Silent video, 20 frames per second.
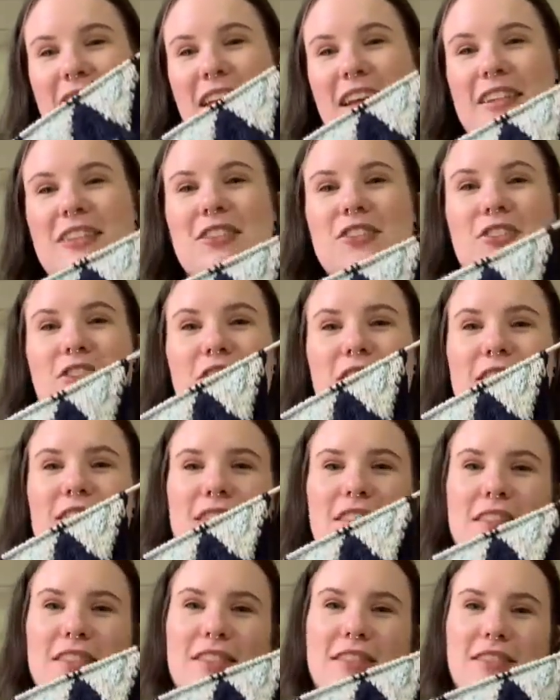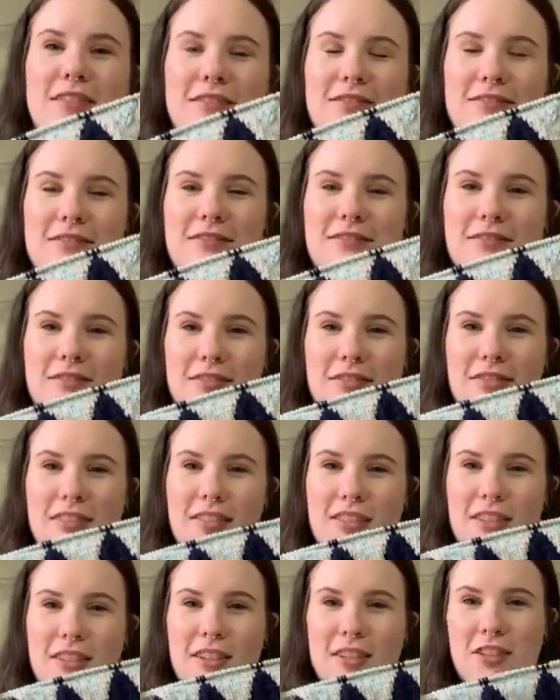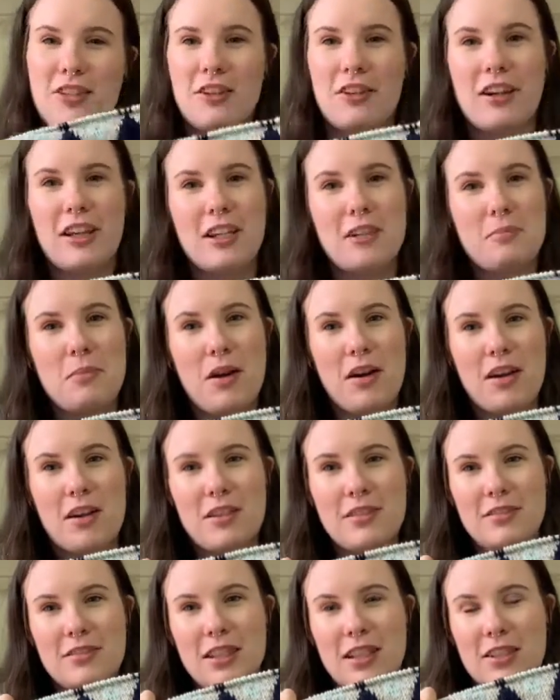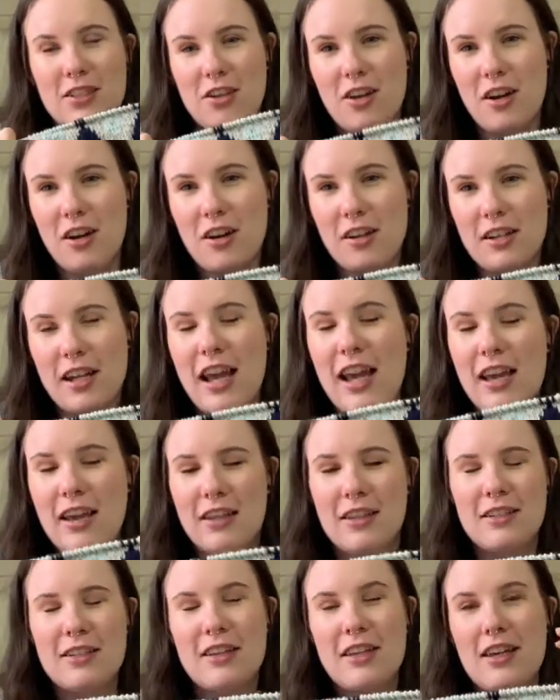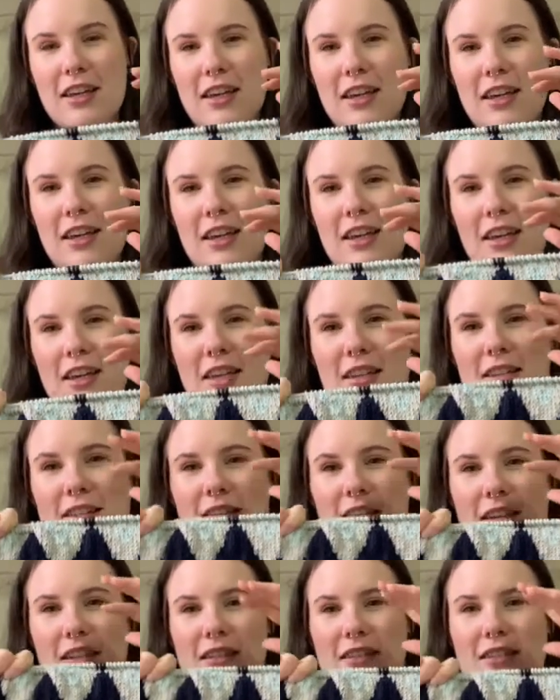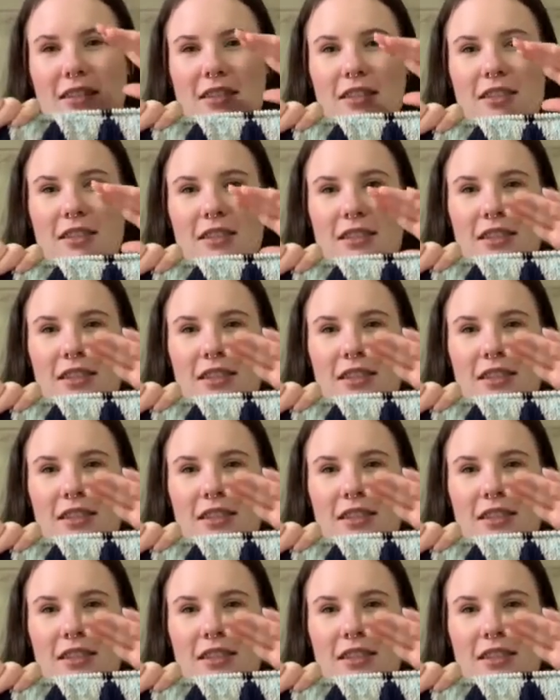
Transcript: It's just the during part that's hard. And it does